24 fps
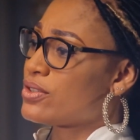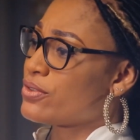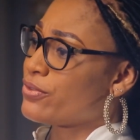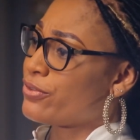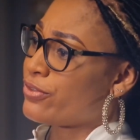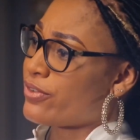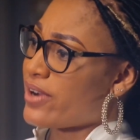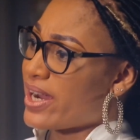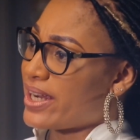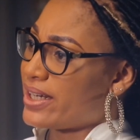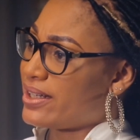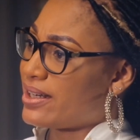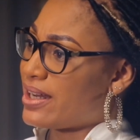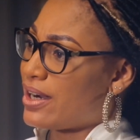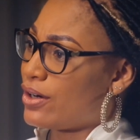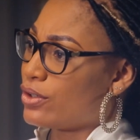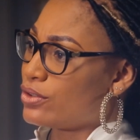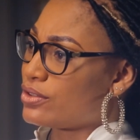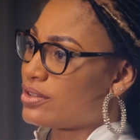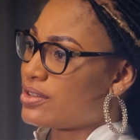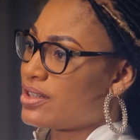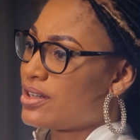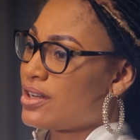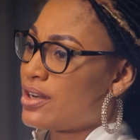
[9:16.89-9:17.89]
to find out,
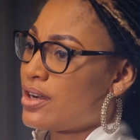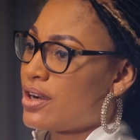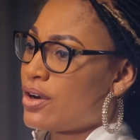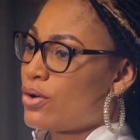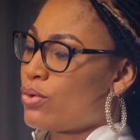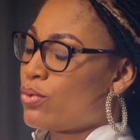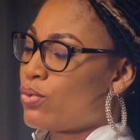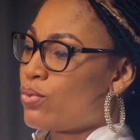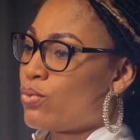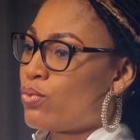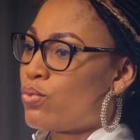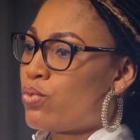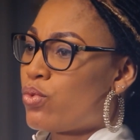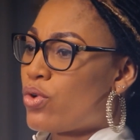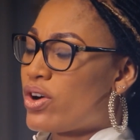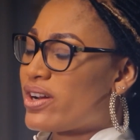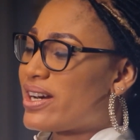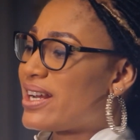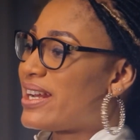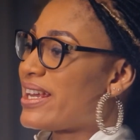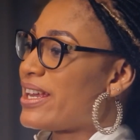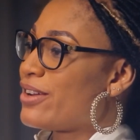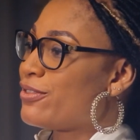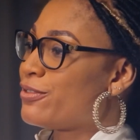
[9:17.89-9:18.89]
what
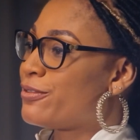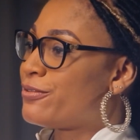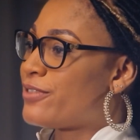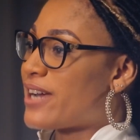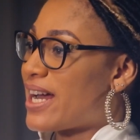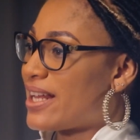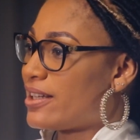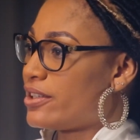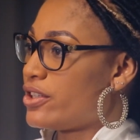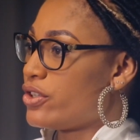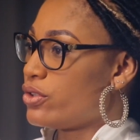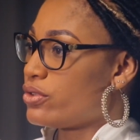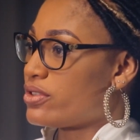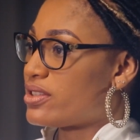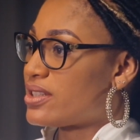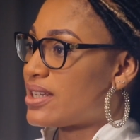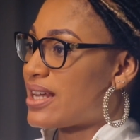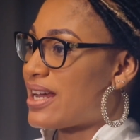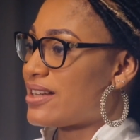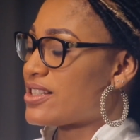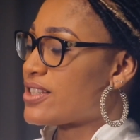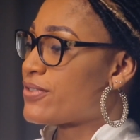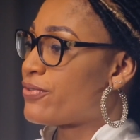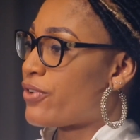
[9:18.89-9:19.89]
are your values
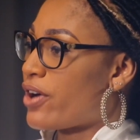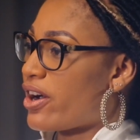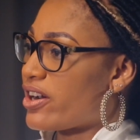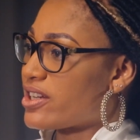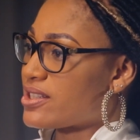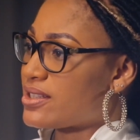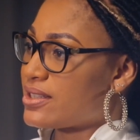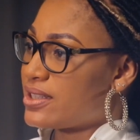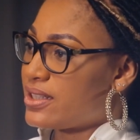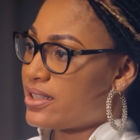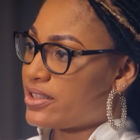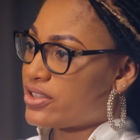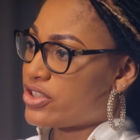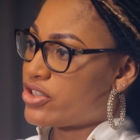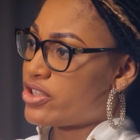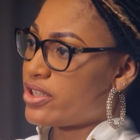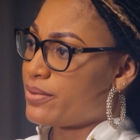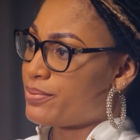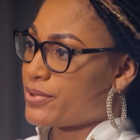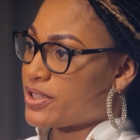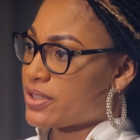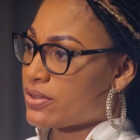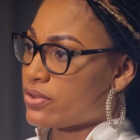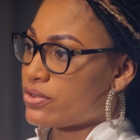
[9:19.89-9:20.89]
as far as
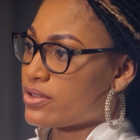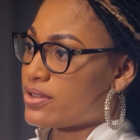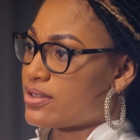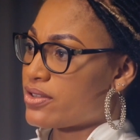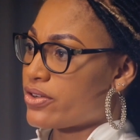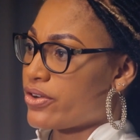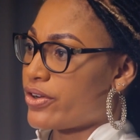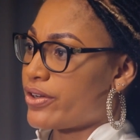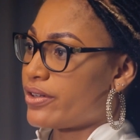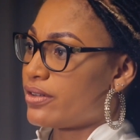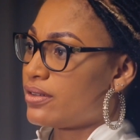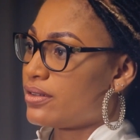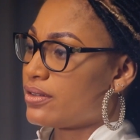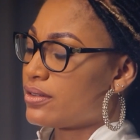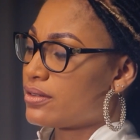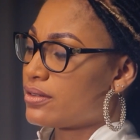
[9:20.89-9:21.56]
leadership is concerned?